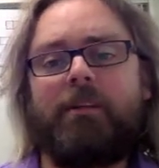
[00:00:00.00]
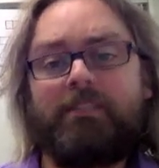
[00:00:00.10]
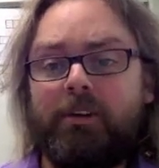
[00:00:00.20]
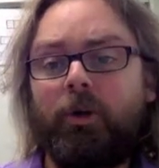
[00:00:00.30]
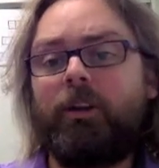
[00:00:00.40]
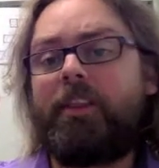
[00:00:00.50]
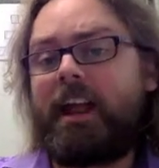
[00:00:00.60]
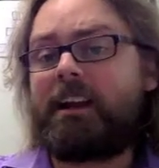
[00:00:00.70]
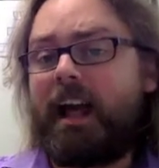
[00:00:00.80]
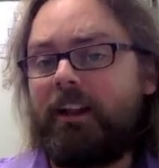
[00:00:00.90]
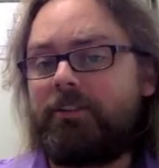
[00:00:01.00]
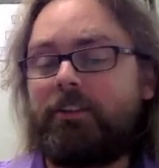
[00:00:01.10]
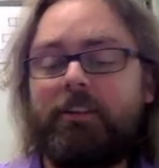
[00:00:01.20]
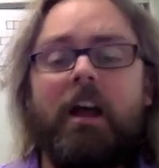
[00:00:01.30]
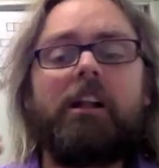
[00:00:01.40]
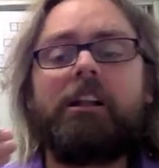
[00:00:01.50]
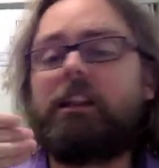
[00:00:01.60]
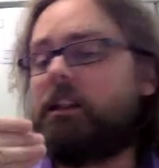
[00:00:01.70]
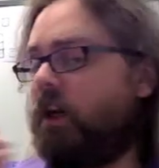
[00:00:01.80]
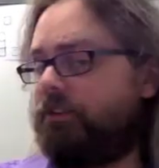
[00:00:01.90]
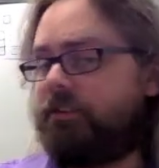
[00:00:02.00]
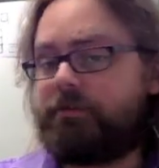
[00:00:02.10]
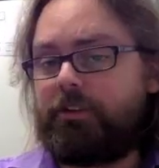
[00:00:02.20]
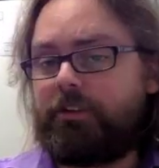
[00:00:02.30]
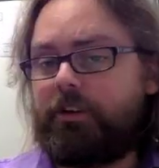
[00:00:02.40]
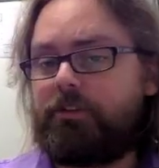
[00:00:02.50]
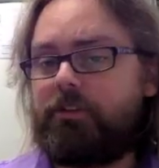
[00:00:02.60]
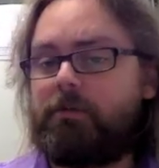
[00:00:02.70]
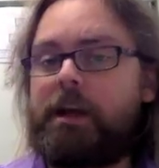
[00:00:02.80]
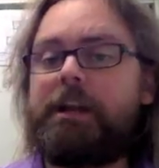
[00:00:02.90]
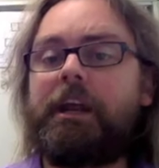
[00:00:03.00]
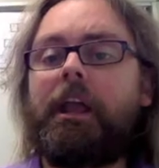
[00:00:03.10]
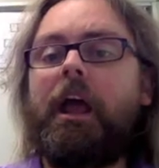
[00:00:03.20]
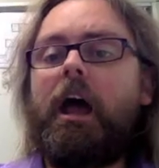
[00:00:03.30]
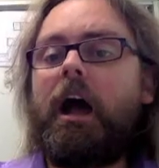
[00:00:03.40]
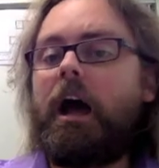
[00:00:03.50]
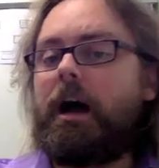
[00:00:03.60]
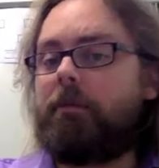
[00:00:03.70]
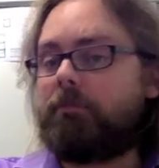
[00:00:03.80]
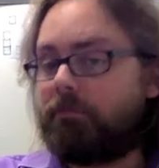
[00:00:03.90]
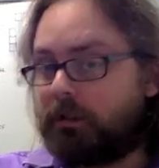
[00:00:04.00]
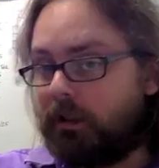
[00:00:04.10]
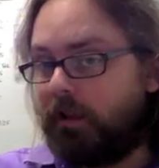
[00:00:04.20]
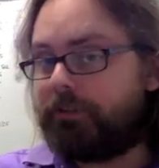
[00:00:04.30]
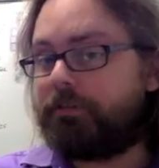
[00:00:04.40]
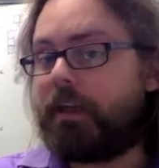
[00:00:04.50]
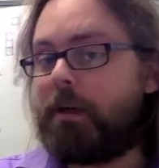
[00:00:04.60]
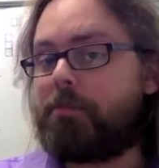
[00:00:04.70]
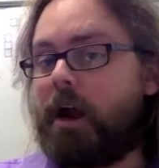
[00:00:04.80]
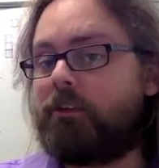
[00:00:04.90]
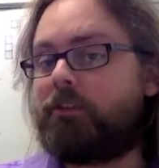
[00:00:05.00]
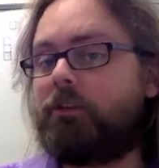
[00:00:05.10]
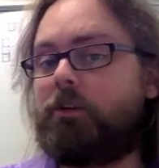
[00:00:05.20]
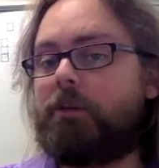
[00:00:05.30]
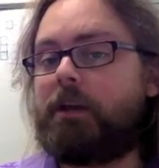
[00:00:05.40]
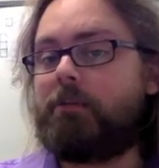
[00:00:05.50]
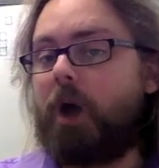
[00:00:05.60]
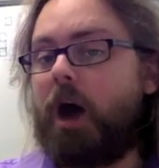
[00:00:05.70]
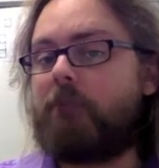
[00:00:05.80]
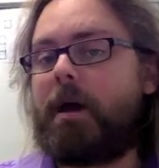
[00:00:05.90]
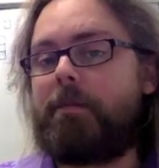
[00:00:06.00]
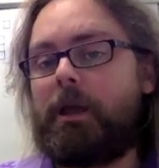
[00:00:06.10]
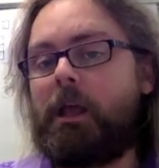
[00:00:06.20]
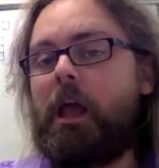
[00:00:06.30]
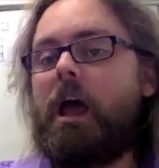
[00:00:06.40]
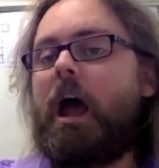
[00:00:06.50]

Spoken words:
I did all of that analysis, lots of research and reading, lots of that brainstorming, mind mapping,